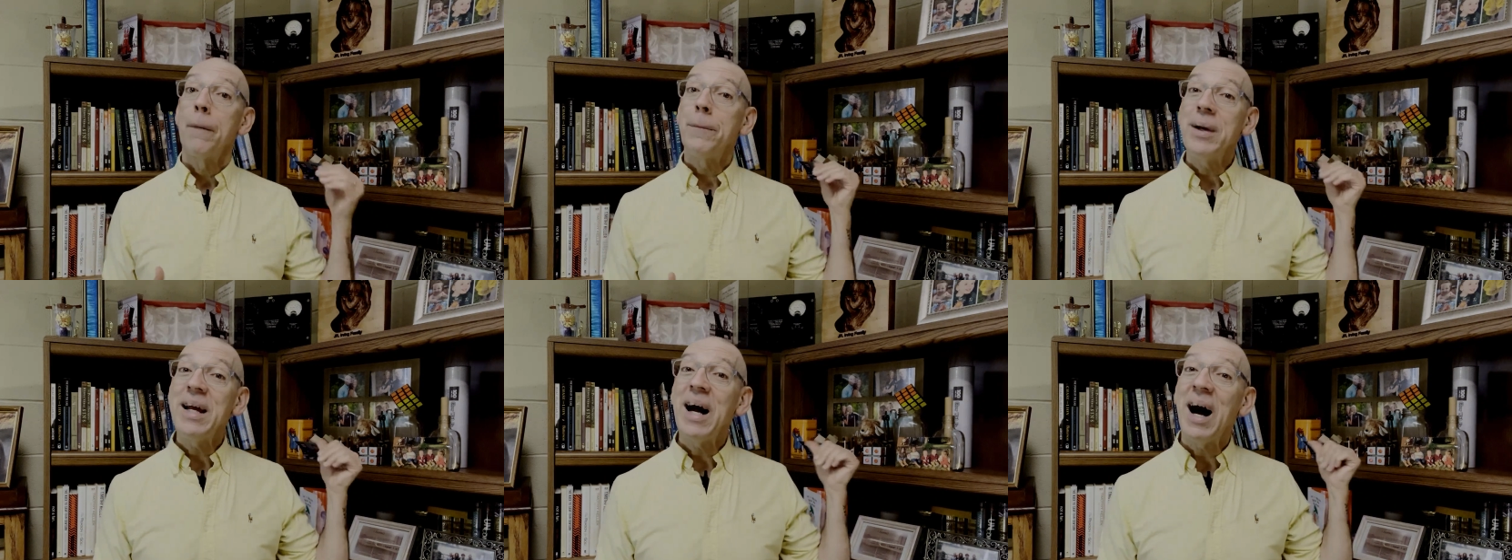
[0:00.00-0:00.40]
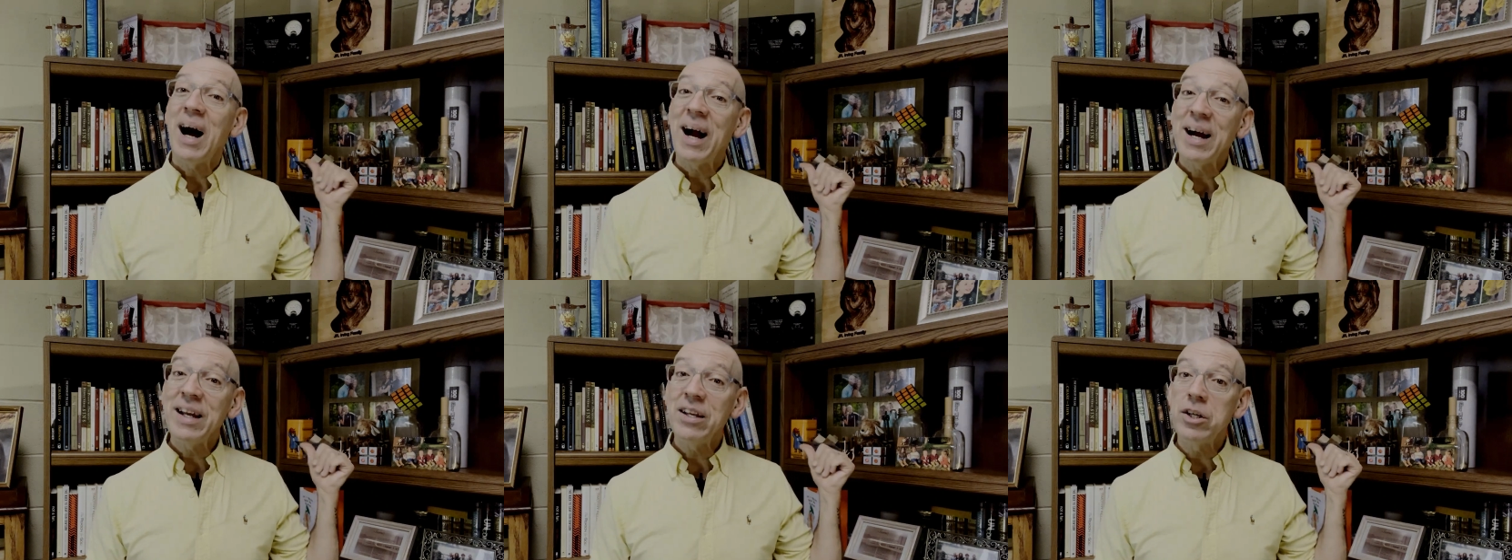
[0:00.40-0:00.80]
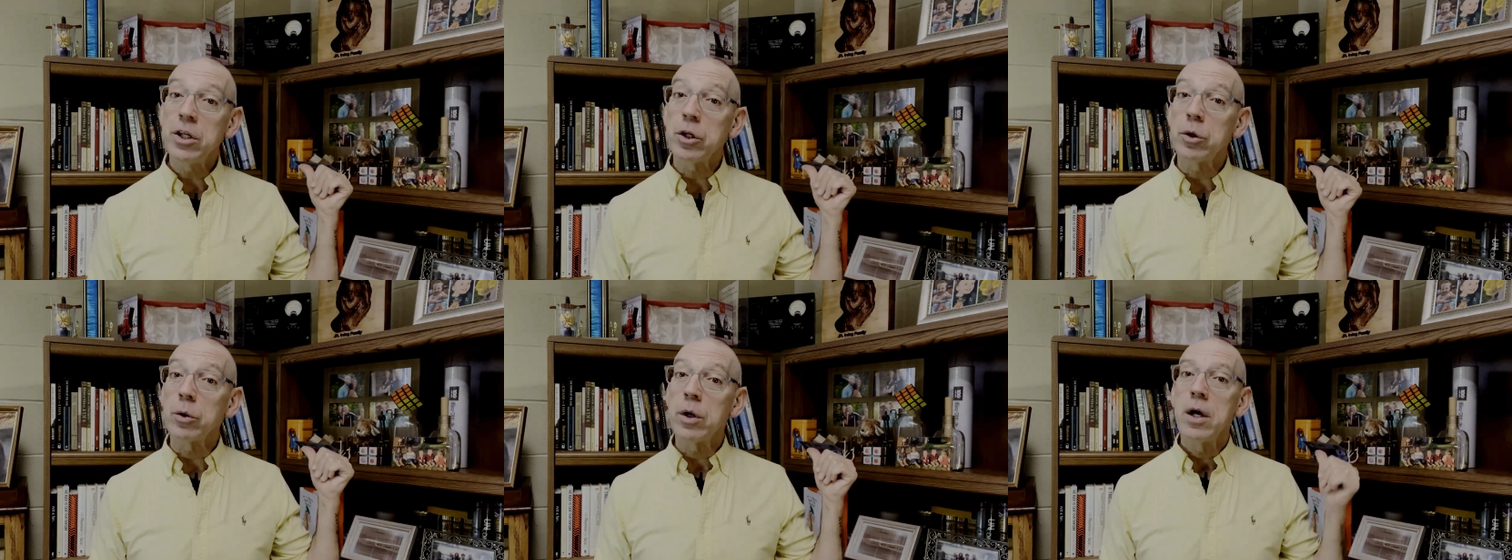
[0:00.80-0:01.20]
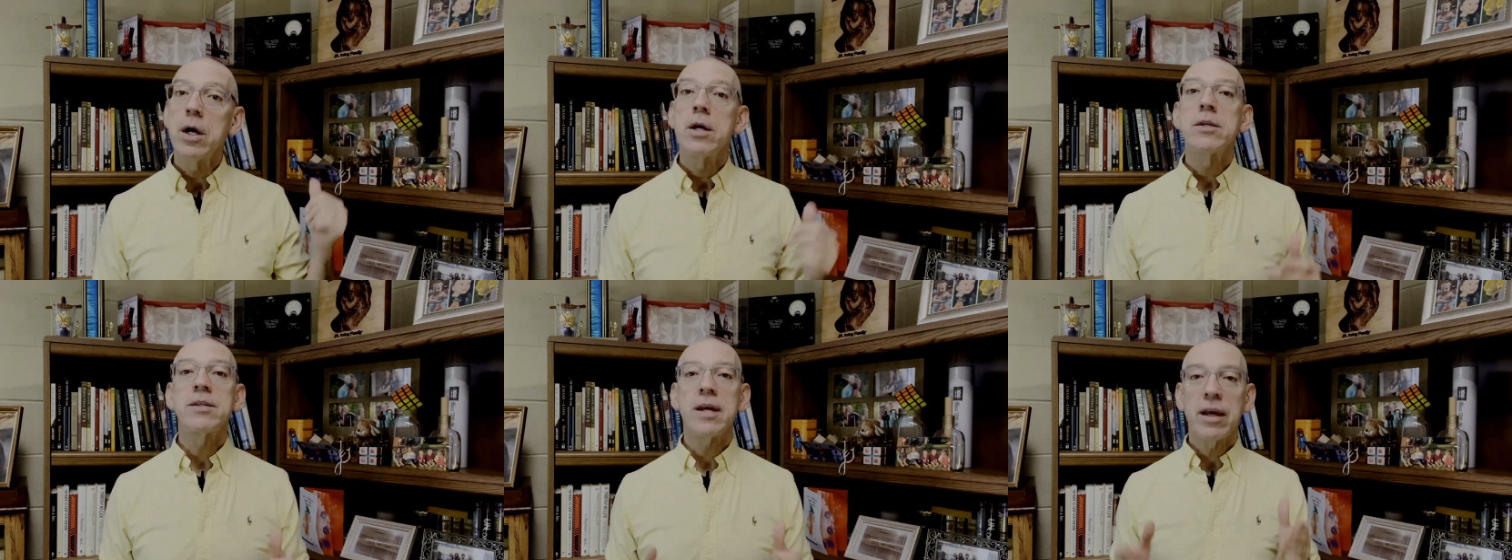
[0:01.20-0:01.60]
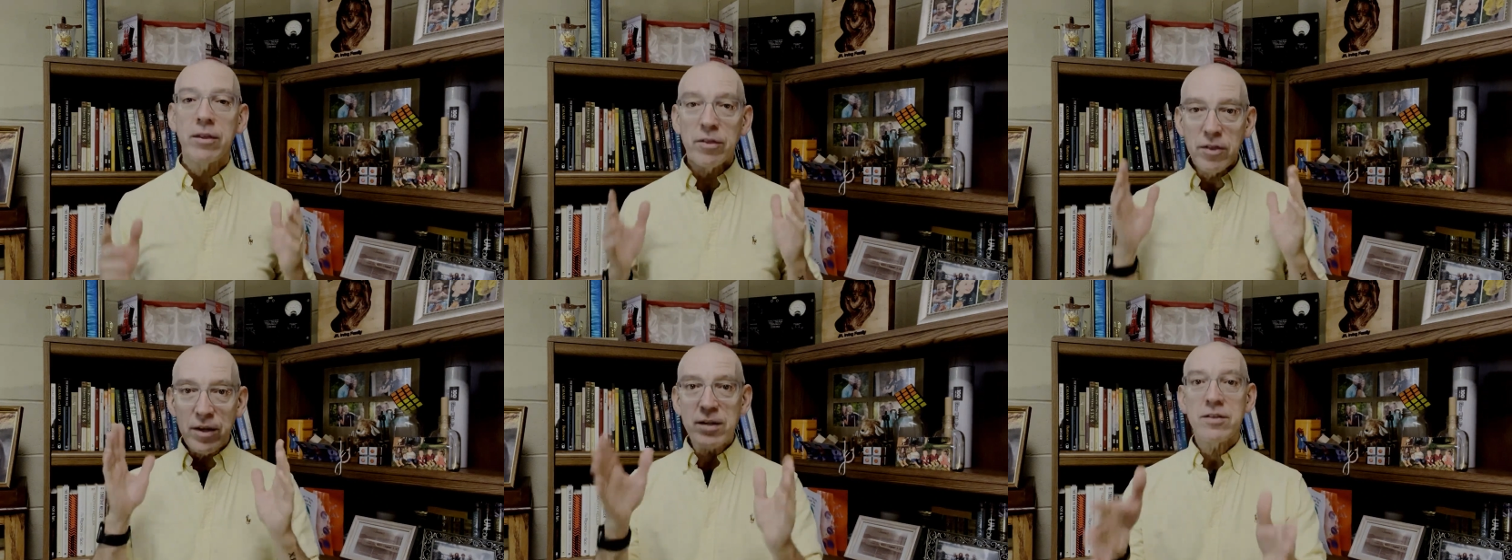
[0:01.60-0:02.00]
behind you
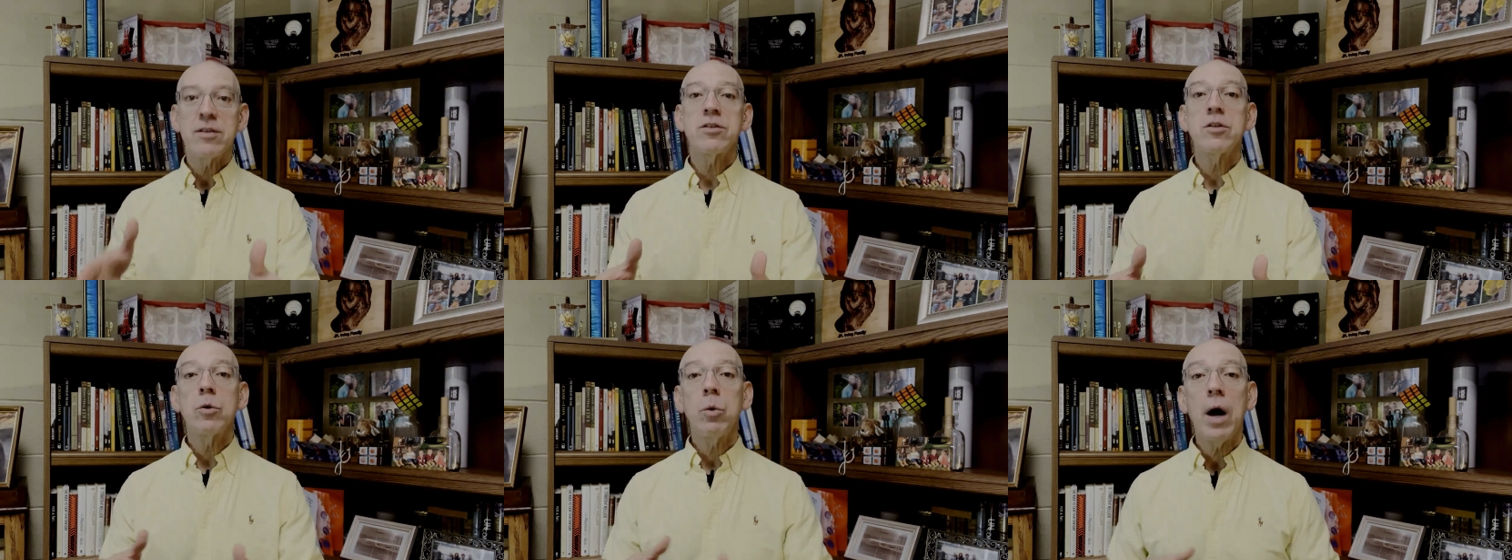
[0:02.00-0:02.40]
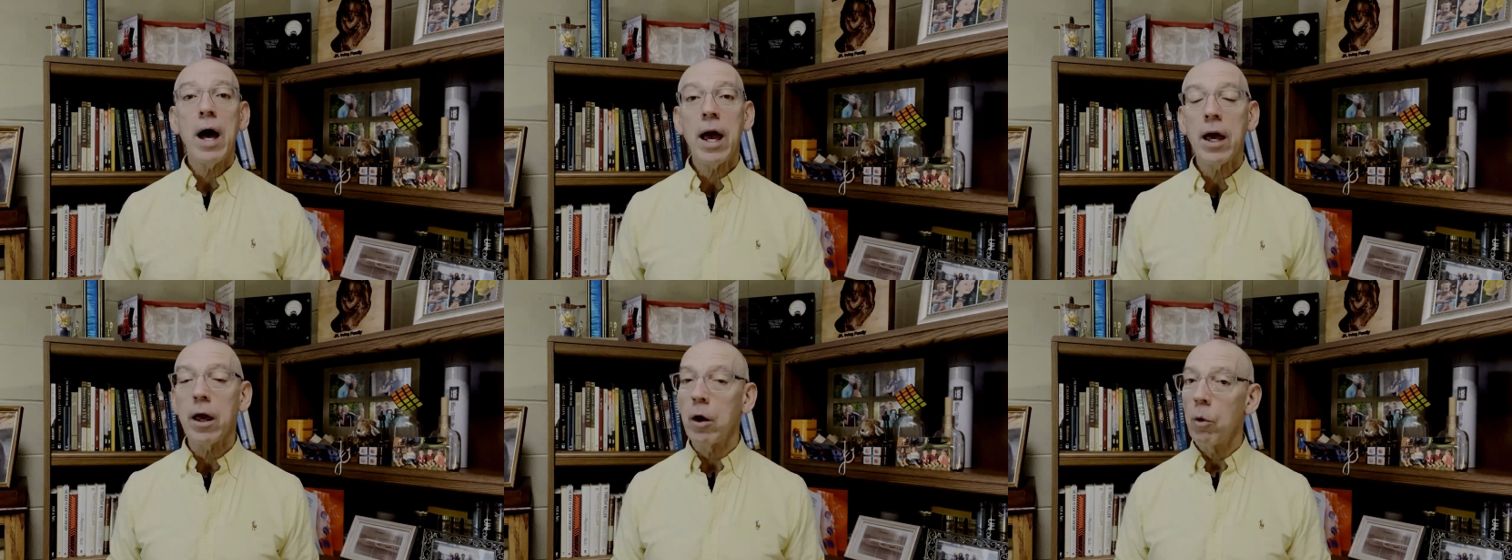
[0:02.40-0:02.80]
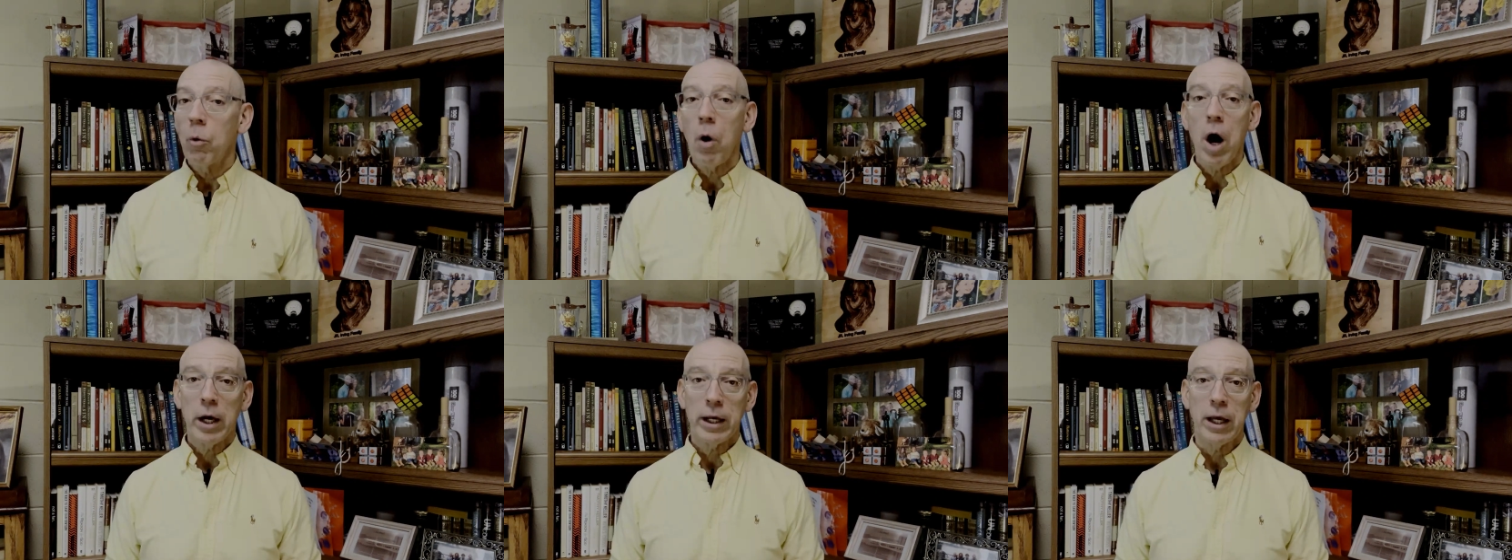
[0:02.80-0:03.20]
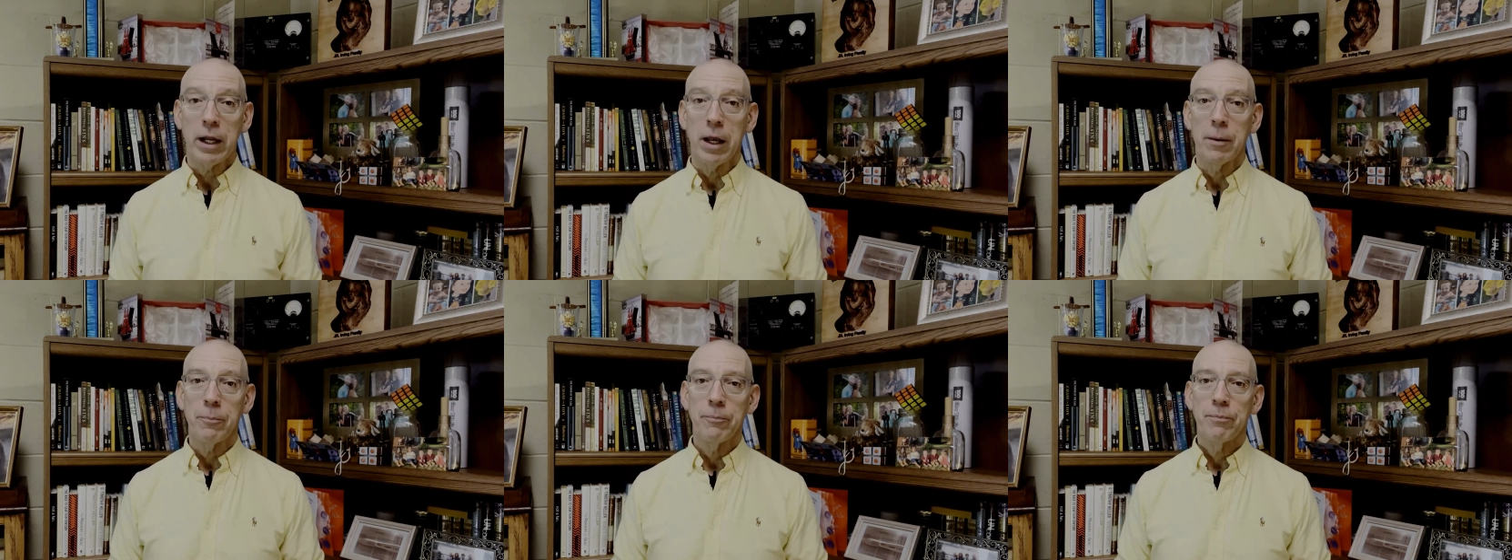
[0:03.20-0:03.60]
saying, 'This is the way, walk in it.'"